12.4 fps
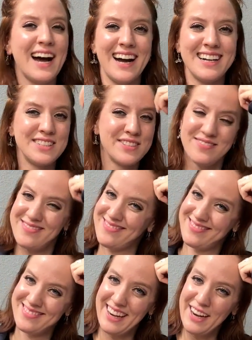I,
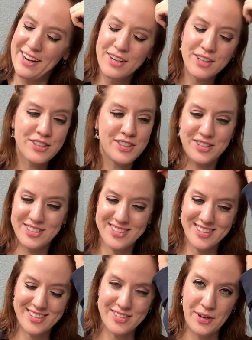she just
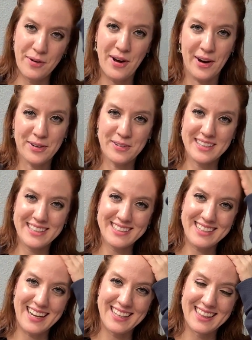looks so
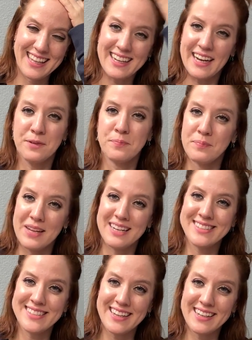awkward and like kind of
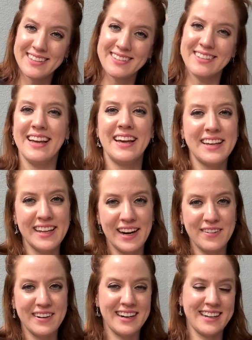menacing hanging out
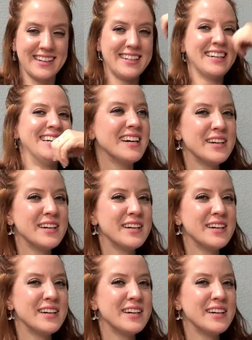right here.